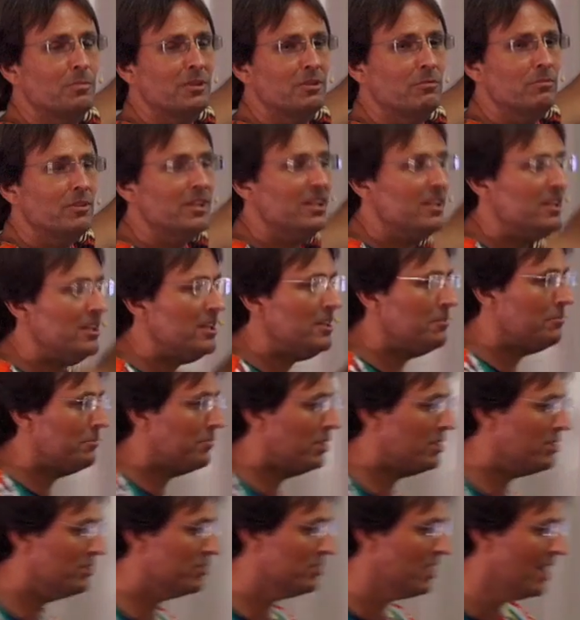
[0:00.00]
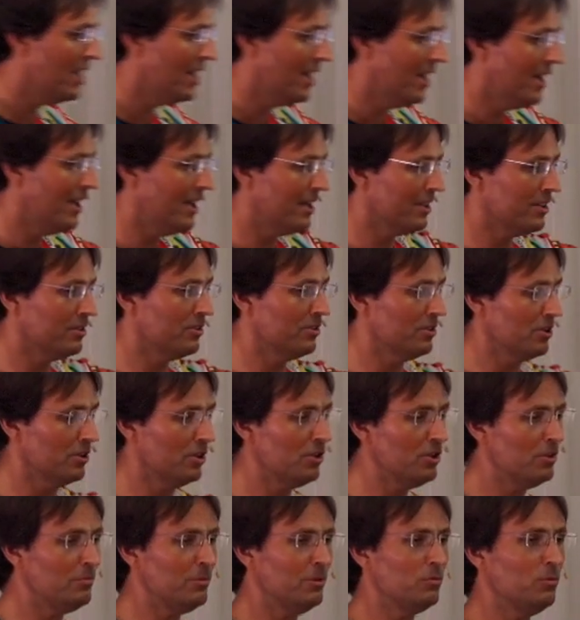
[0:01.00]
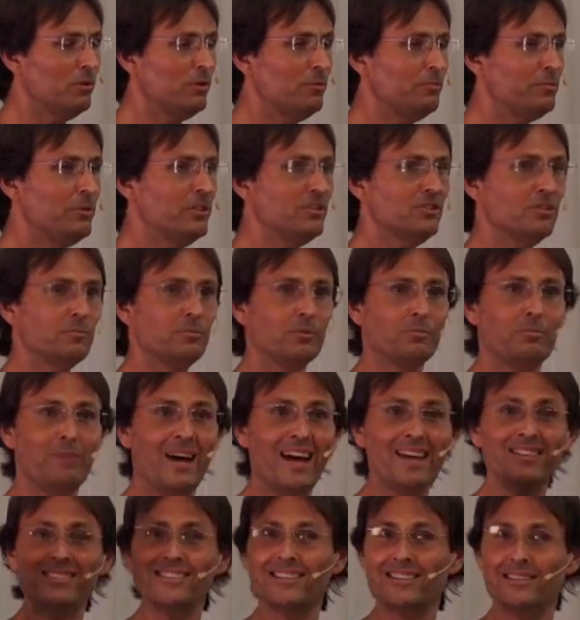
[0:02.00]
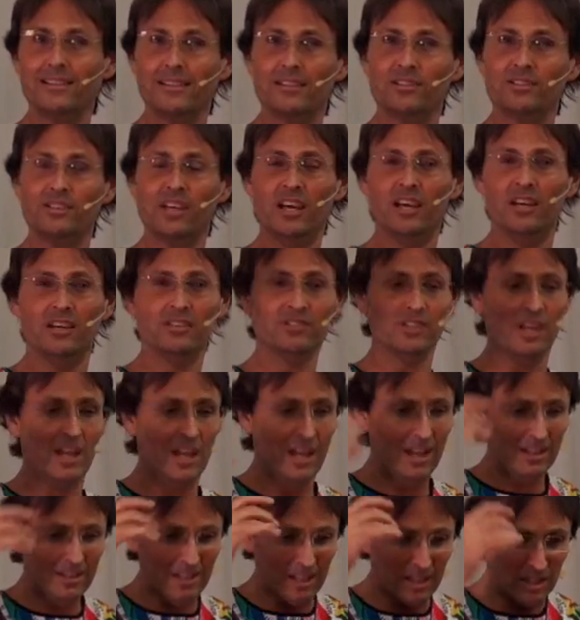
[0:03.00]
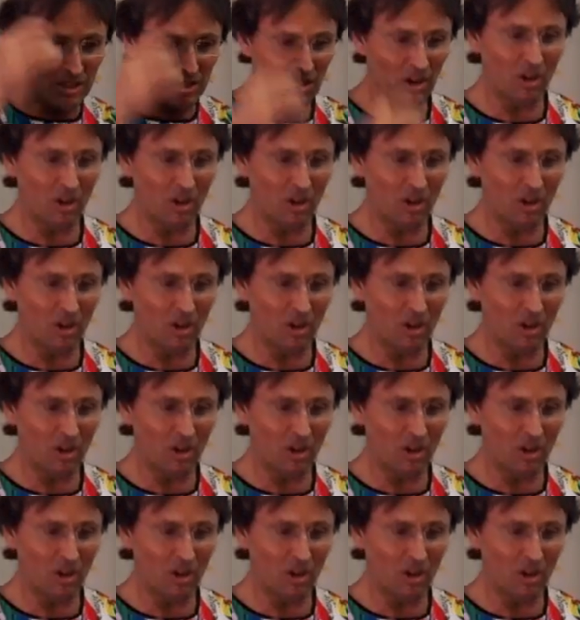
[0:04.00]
be redeemed, because the human will principle basically says that